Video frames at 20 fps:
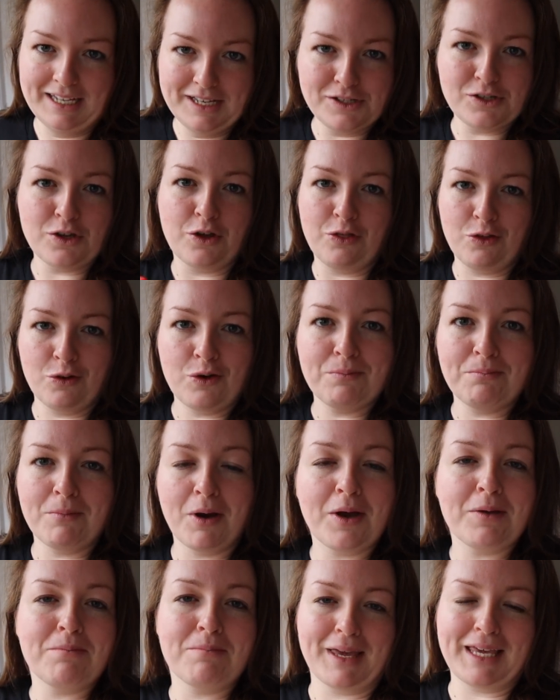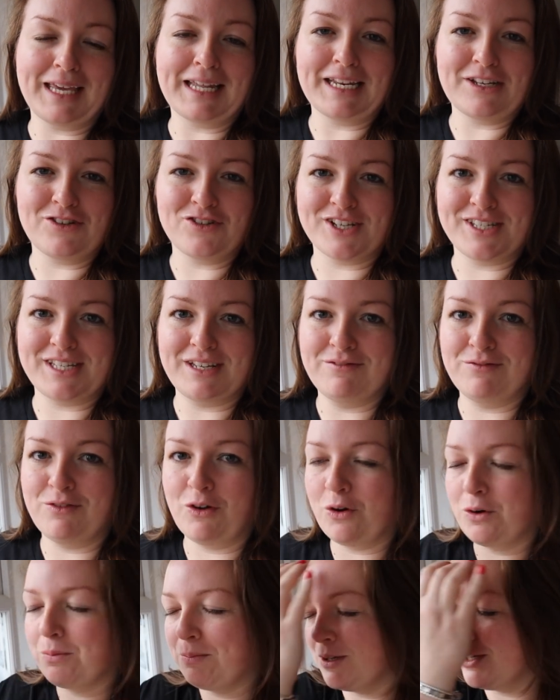So I thought I might make an interesting
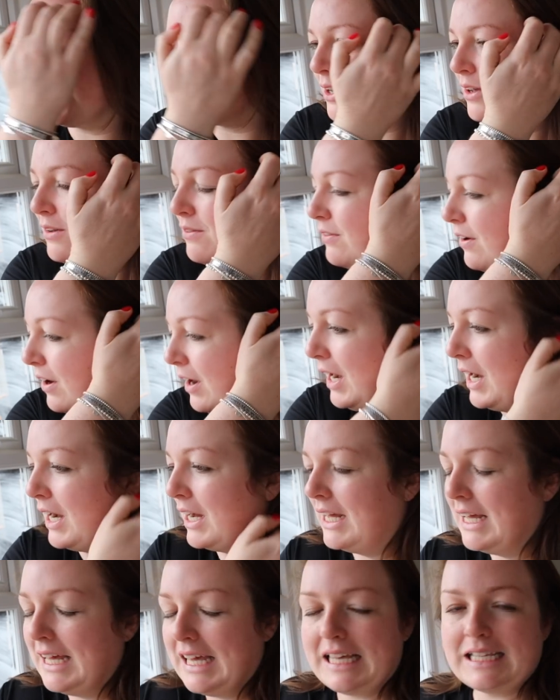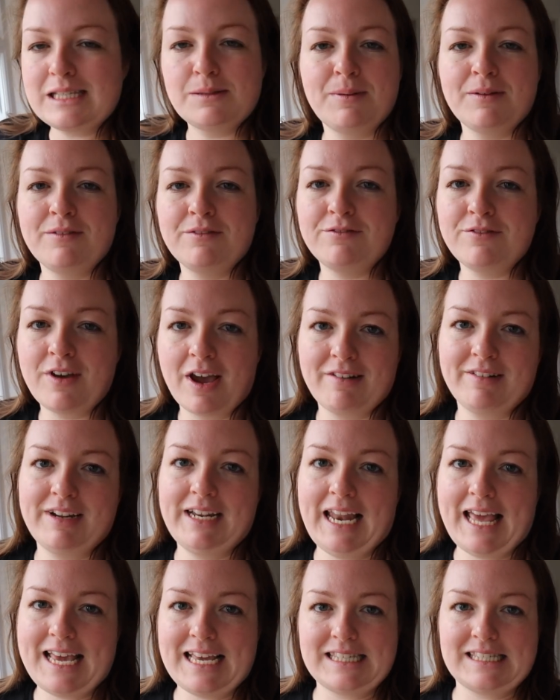vlog, but so far it's been very
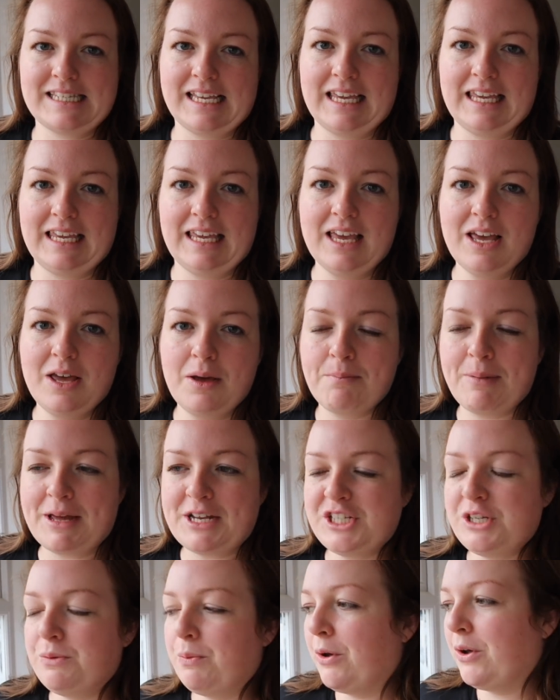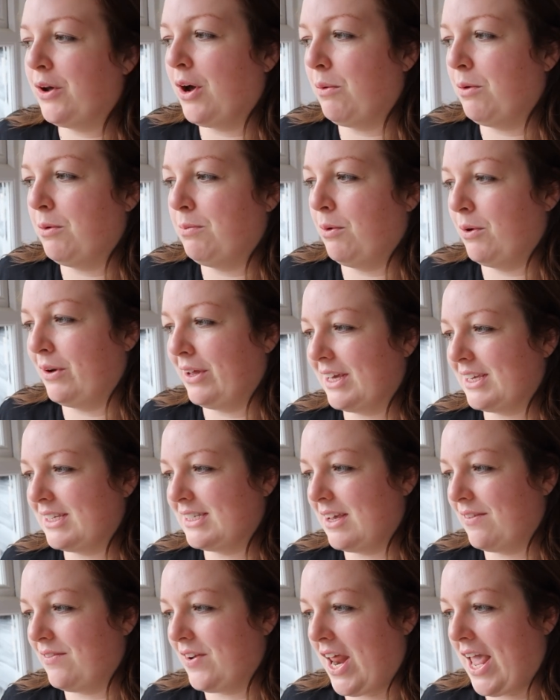lazy. Benji woke up with Bonnie at
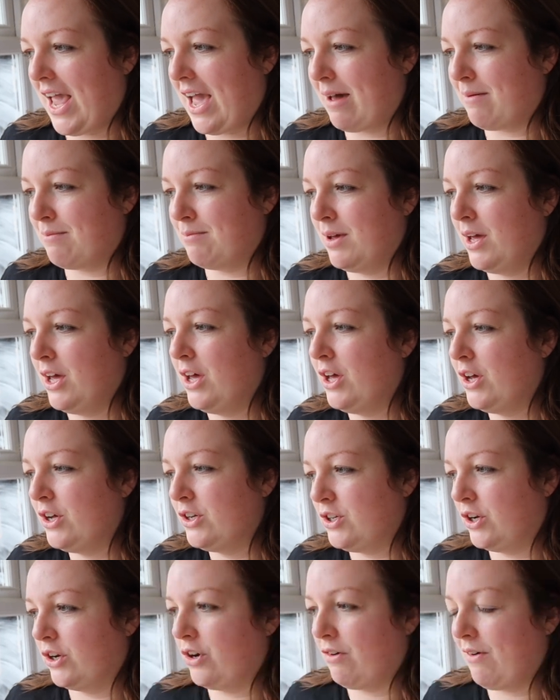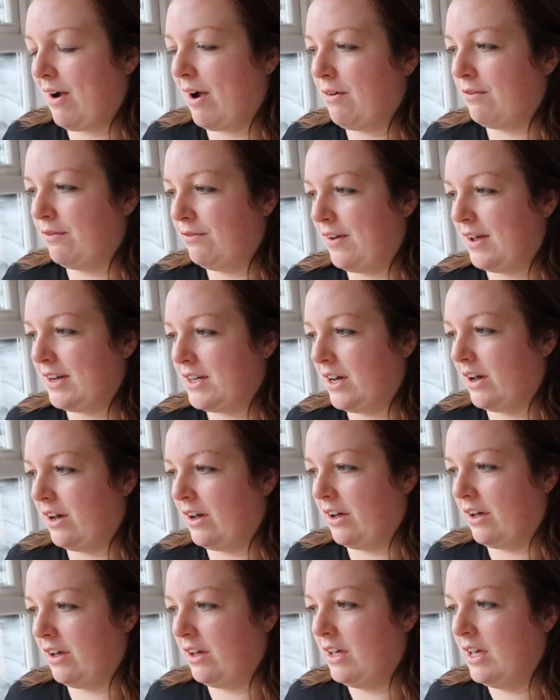7 a.m., took her out, fed
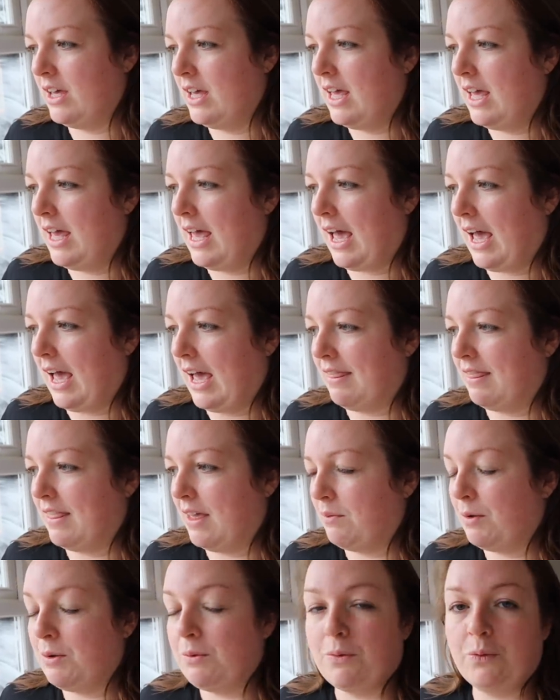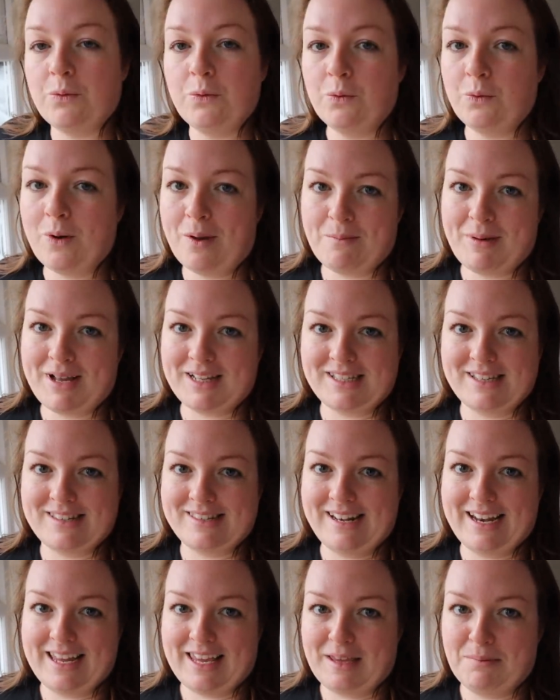her, and then we all went back to
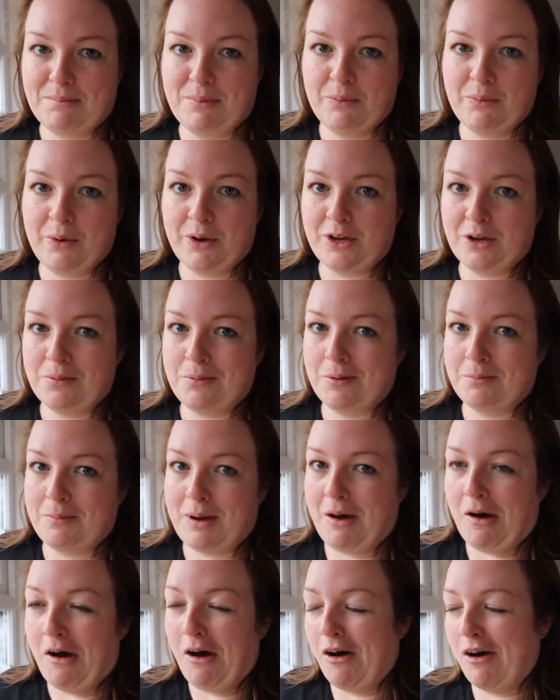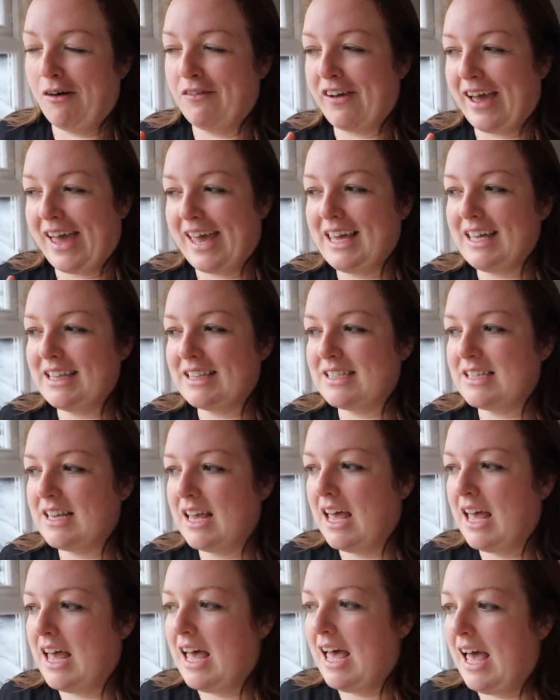sleep and woke up at about half eight.
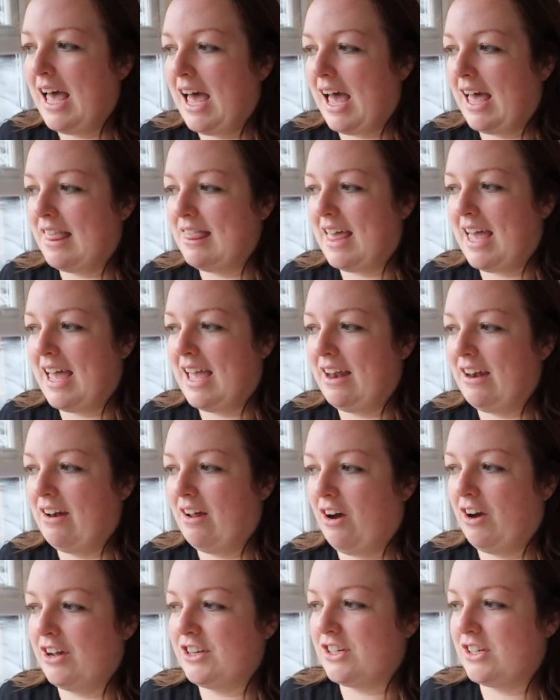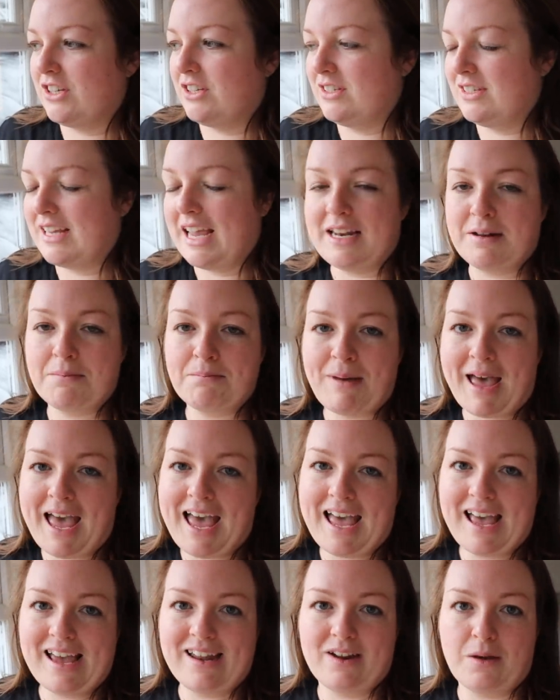And then I just stayed in
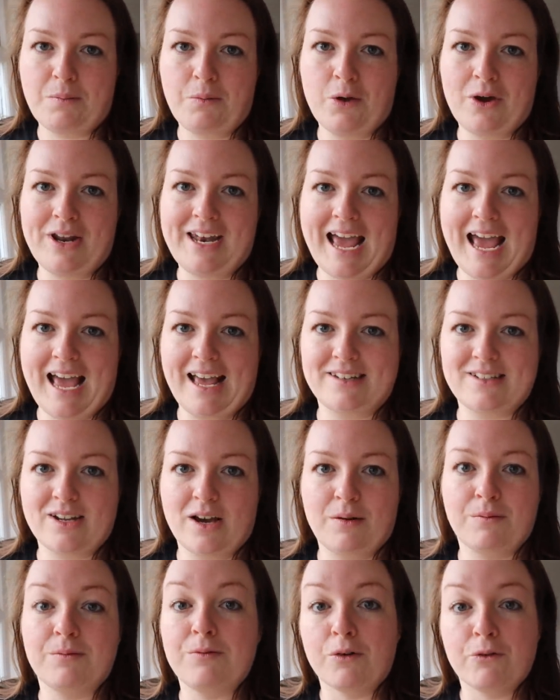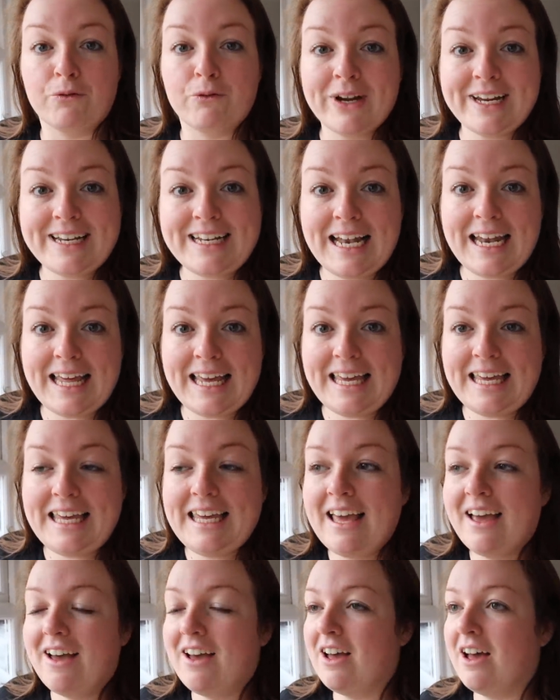bed. I put an ad up for
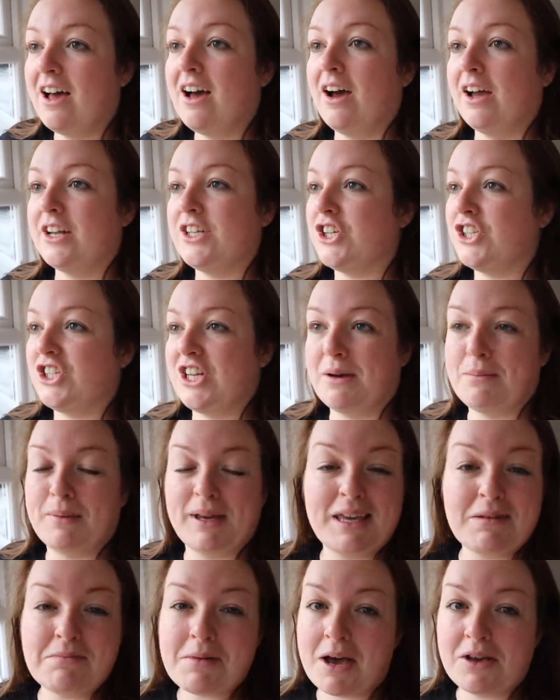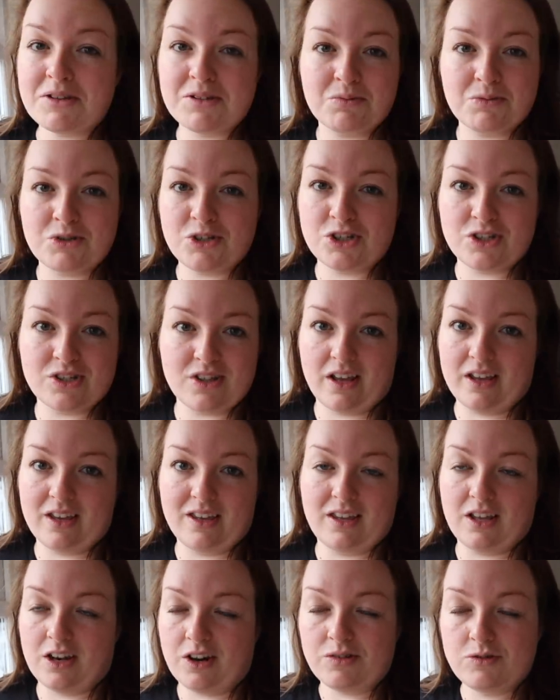Readly. I just checked my emails and was just
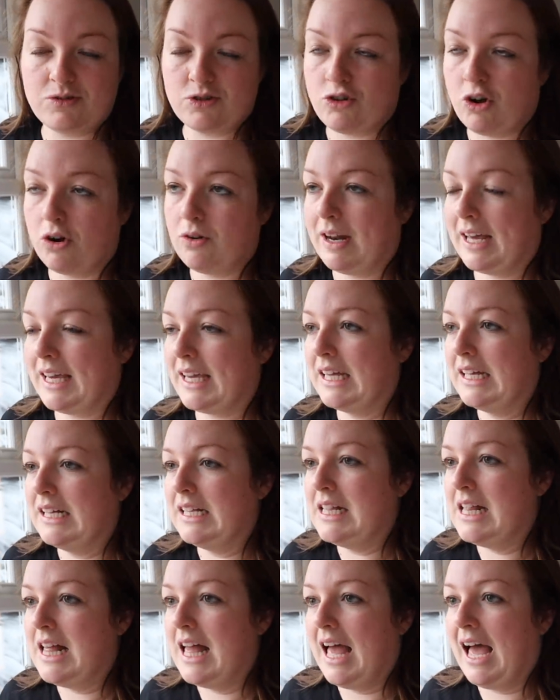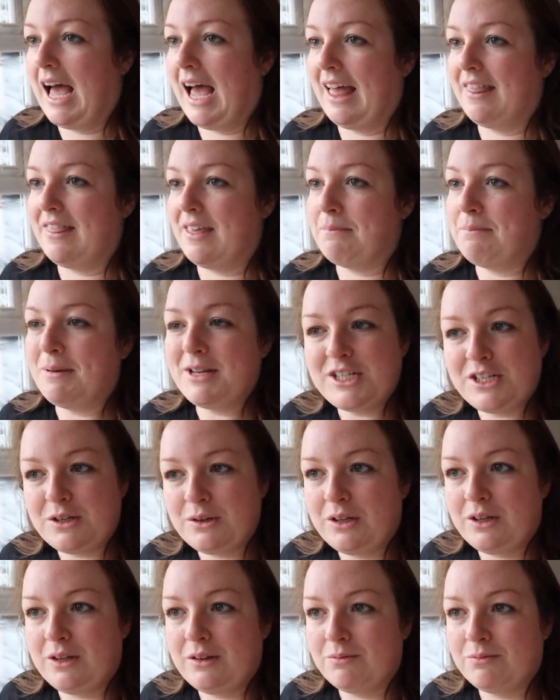like, you know, scrolling. And then
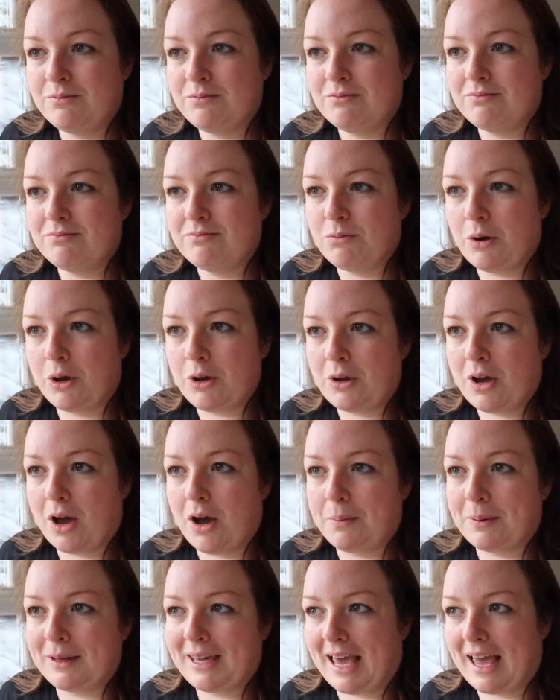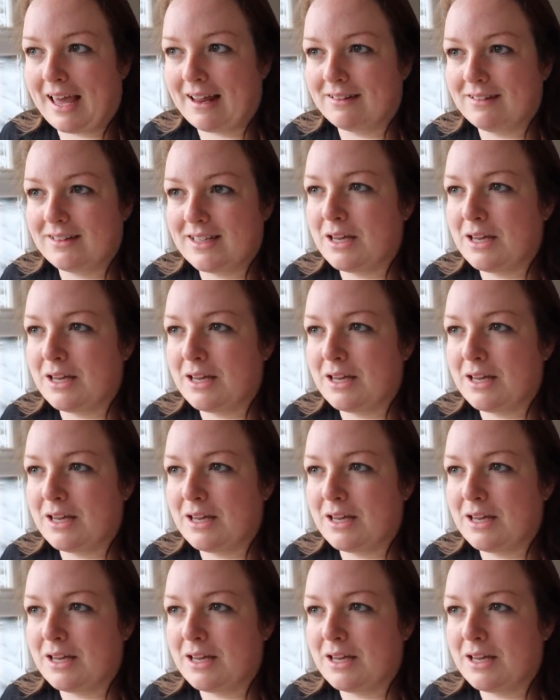Benji woke up again.